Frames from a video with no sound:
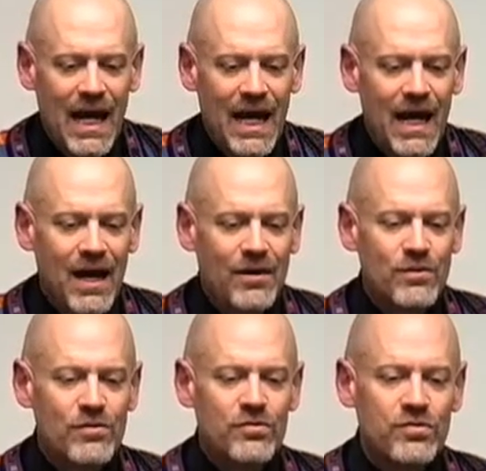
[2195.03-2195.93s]

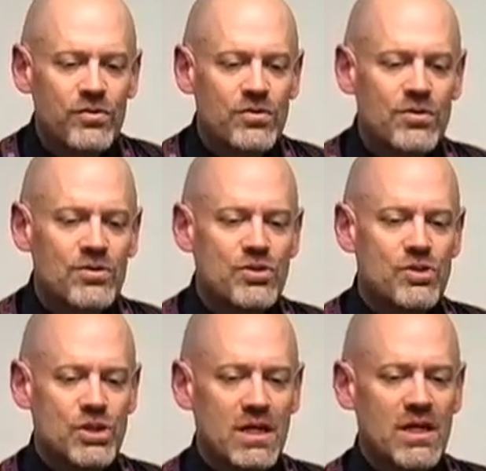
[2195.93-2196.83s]
And
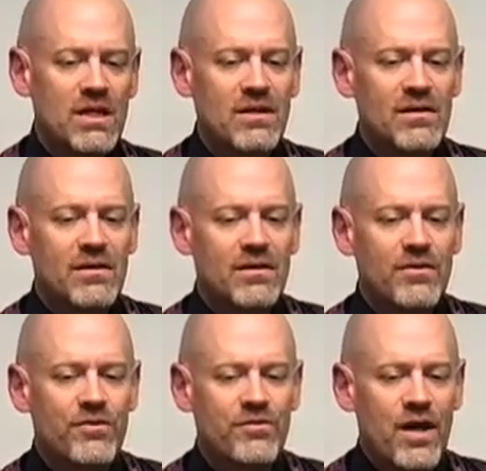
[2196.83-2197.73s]
she
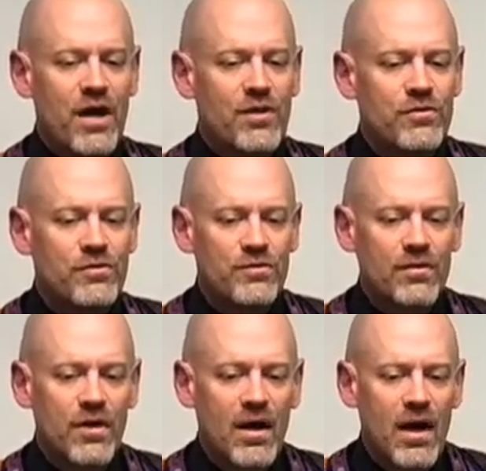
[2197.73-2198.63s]
says,
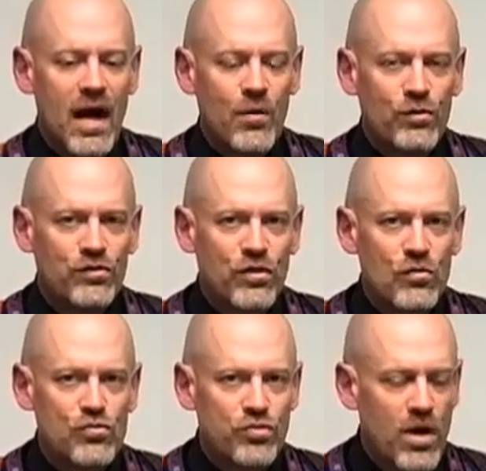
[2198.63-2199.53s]
I was
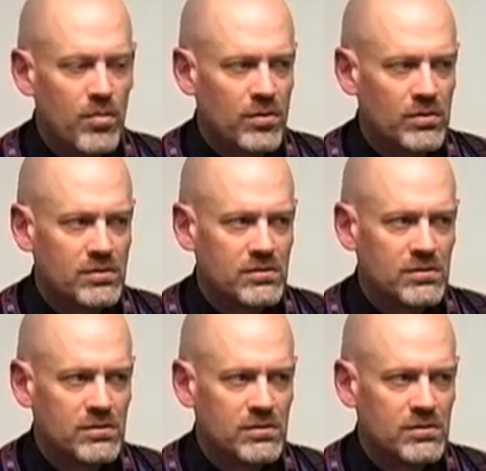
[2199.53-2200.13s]
so troubled